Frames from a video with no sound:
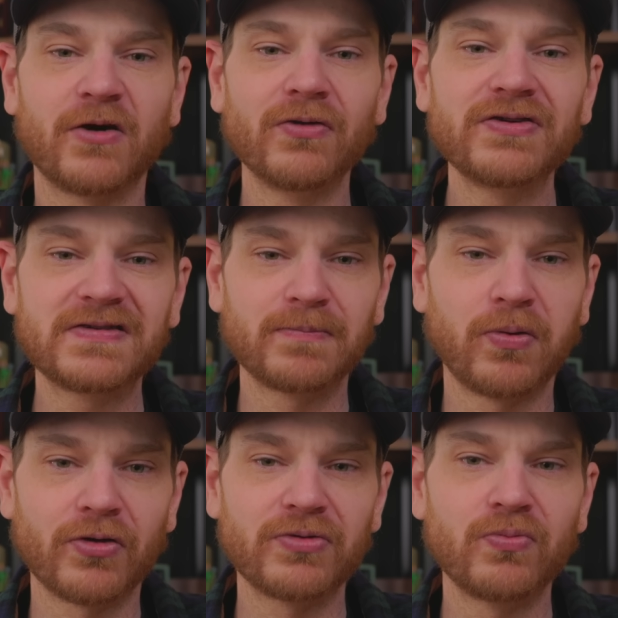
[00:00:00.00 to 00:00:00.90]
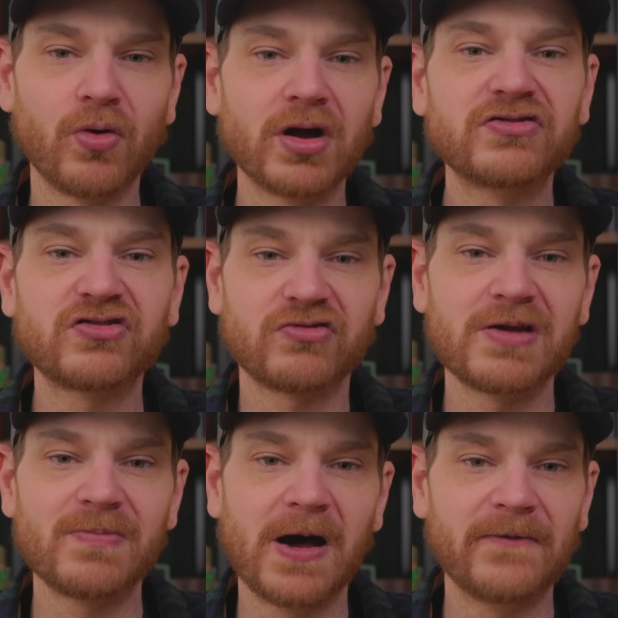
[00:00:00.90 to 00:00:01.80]
only supported one
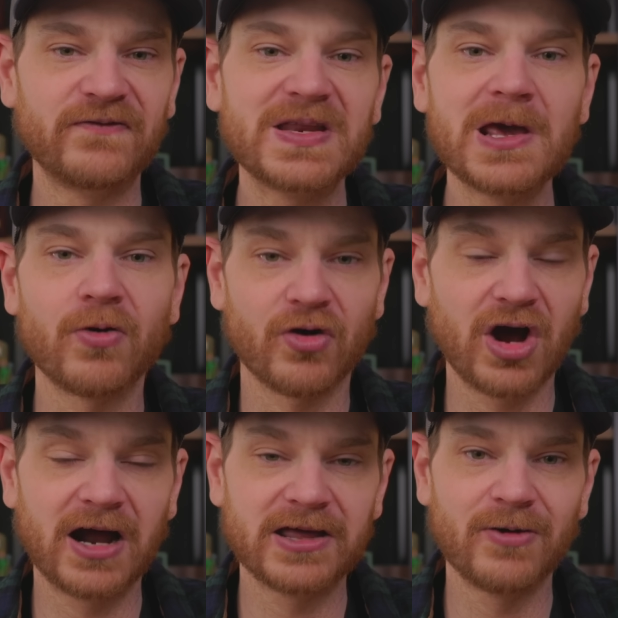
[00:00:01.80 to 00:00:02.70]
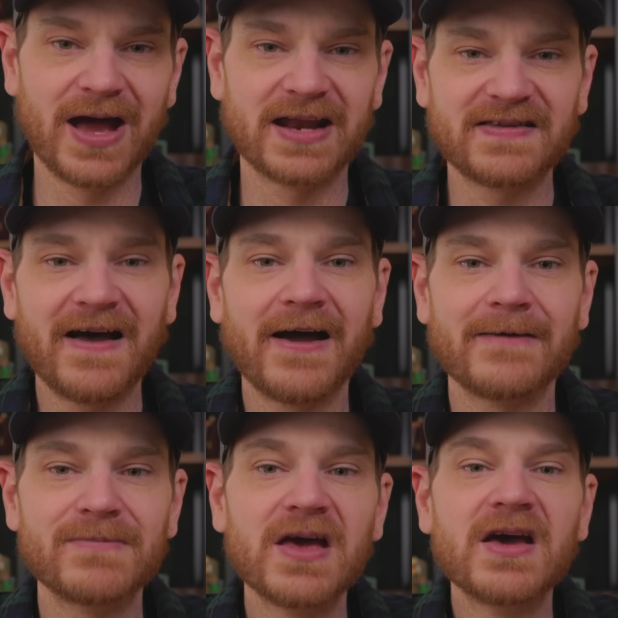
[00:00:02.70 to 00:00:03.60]
stream of video or audio at a time.